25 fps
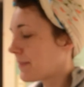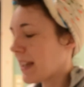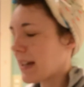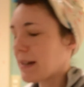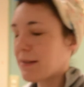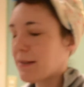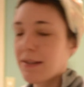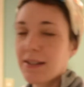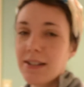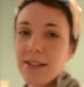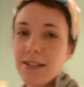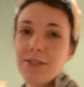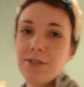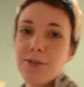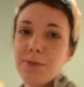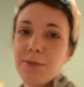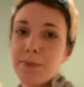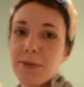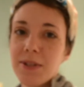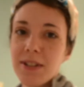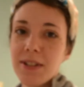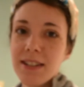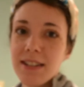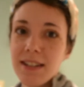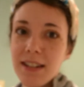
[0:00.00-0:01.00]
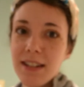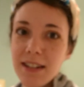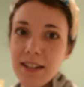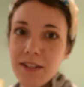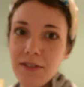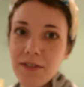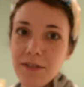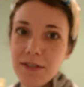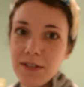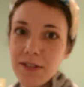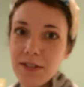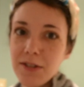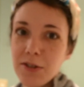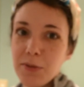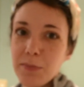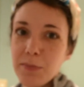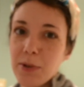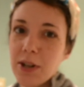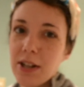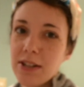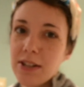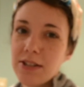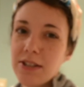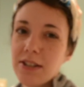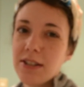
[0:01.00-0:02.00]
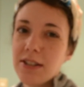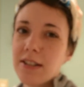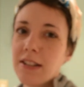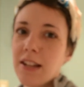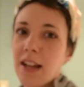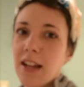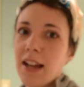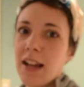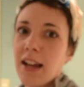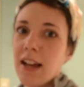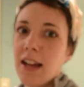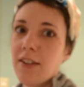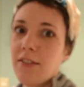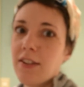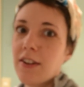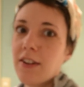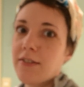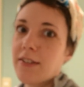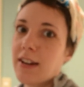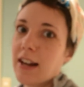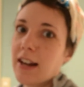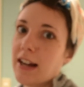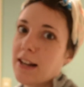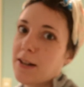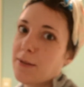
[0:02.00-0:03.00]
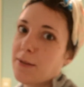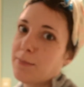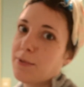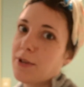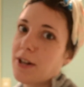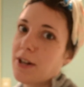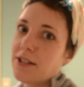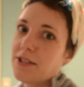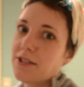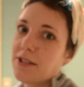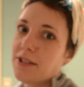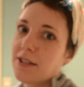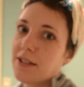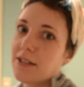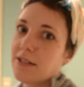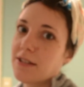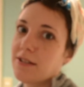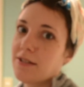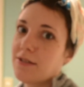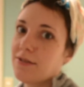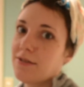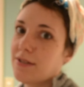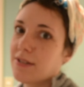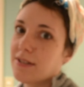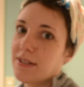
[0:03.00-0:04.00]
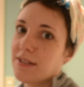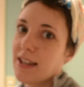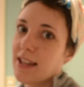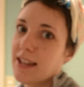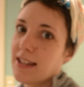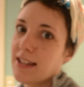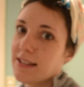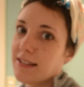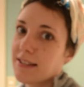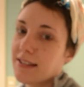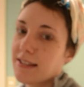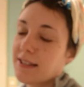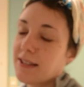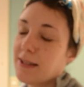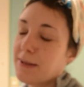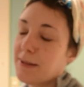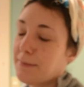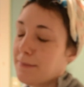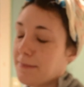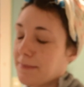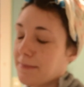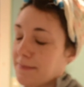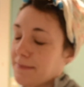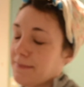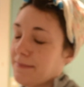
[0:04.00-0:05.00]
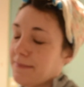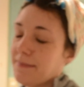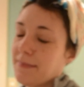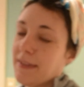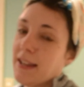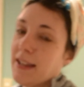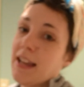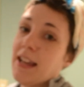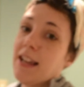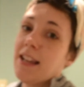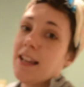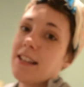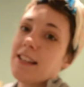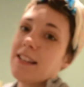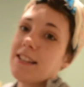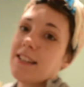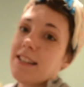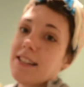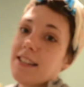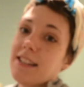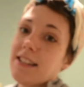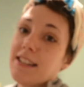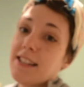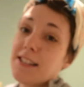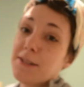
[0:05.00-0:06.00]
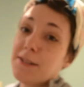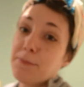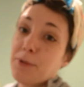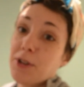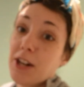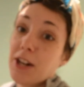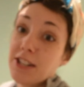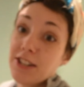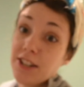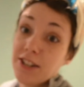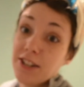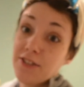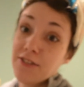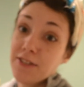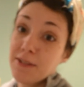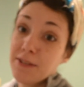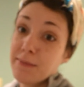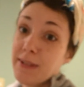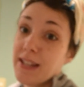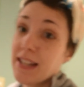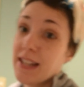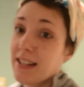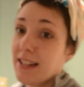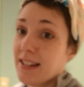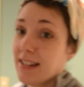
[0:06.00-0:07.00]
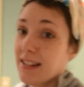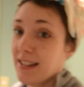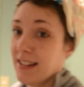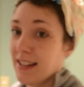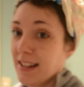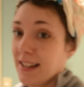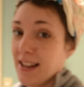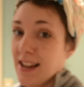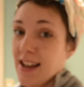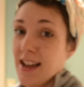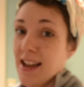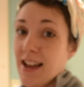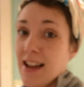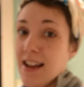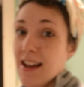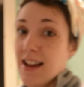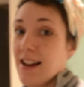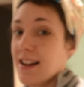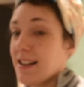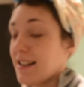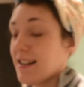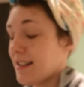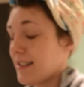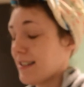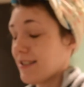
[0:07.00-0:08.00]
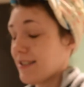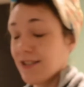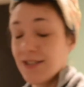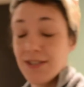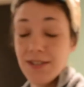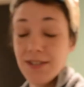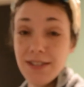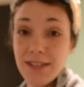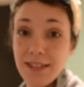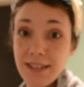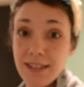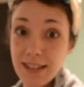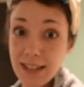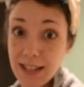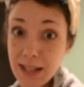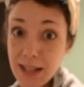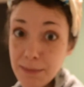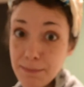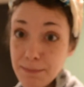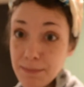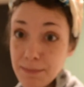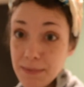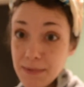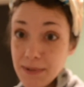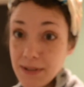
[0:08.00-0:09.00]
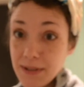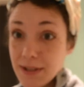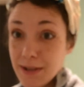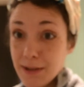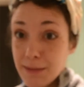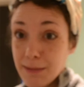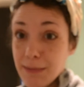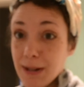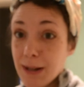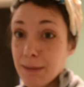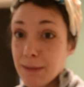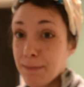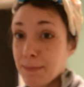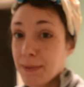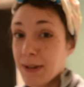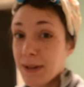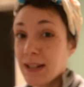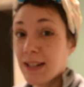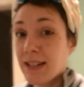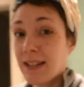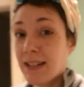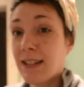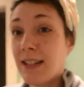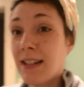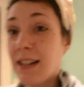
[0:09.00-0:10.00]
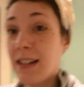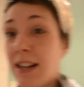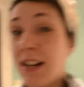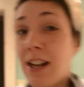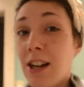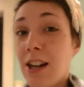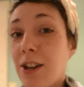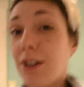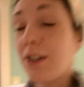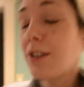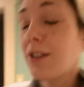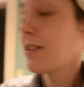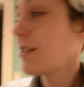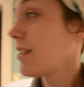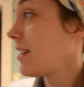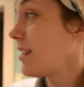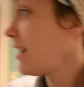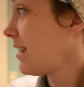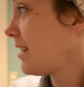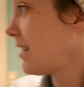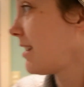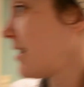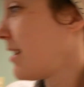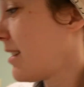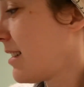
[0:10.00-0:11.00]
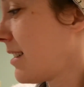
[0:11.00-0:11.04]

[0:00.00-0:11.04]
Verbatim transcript: I'm like super excited for this project. Have you ever had a project and you just can't sleep? This is this project for me. I just couldn't sleep, so I'm up early.